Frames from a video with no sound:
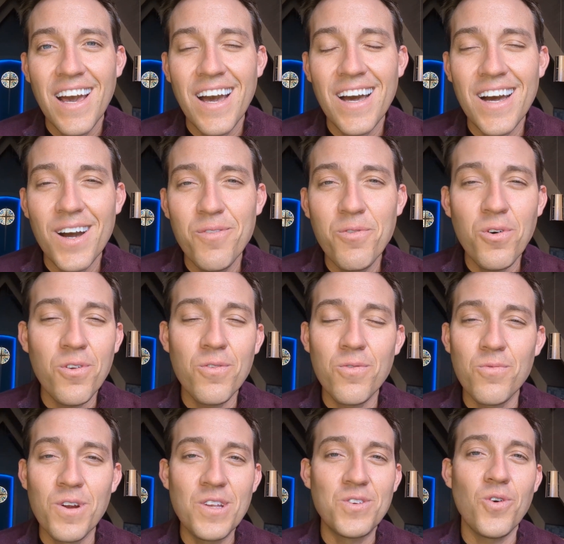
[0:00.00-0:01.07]
uh,
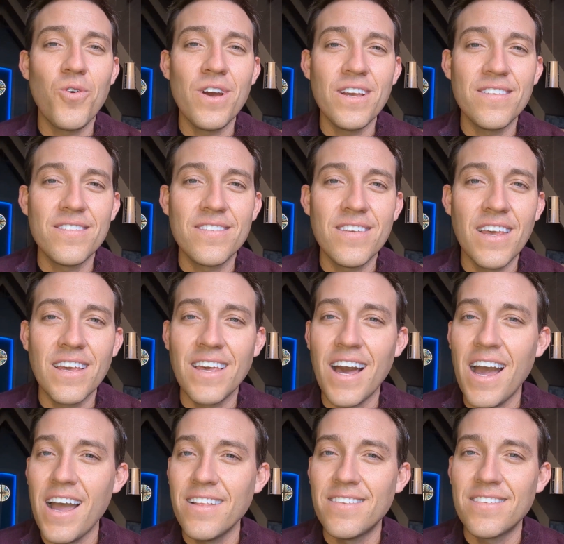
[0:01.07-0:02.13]
will rejoice in
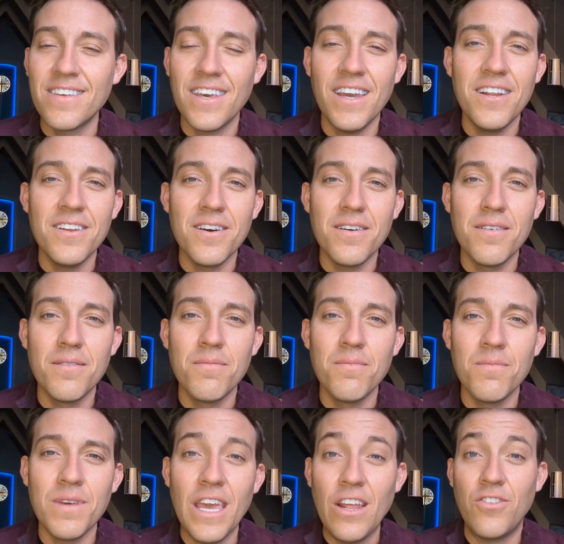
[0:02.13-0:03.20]
God's
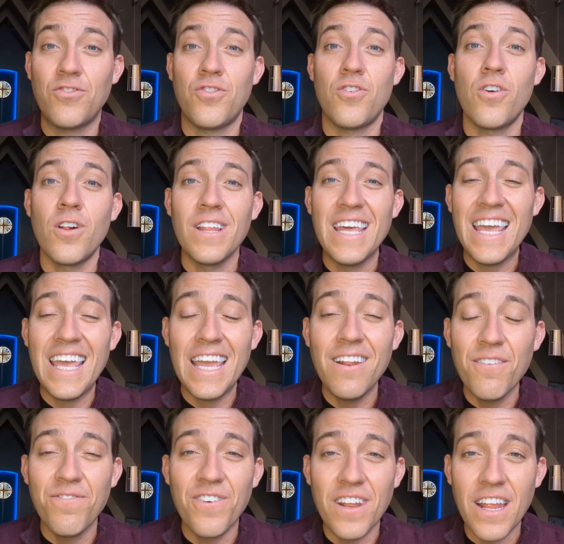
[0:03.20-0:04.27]
kingdom eternally,
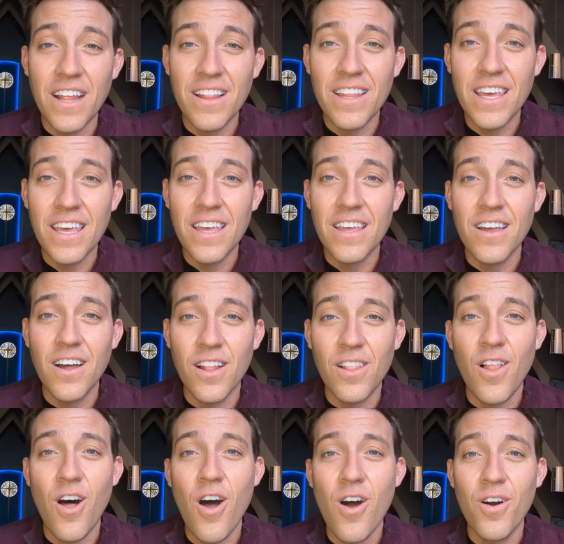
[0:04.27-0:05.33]
infinitely
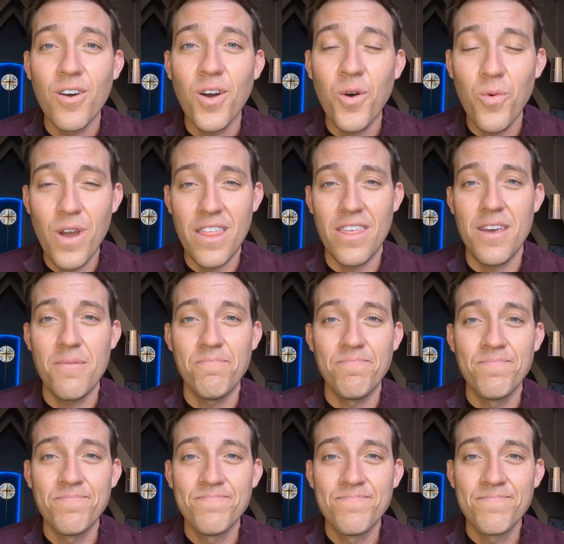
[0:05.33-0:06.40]
along with him.
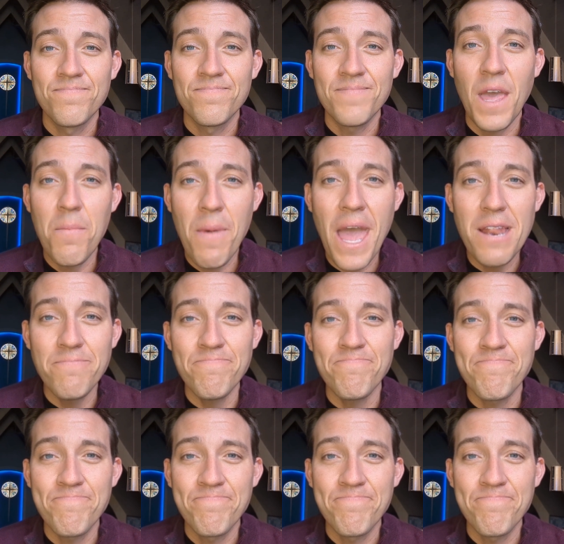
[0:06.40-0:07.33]
Amen.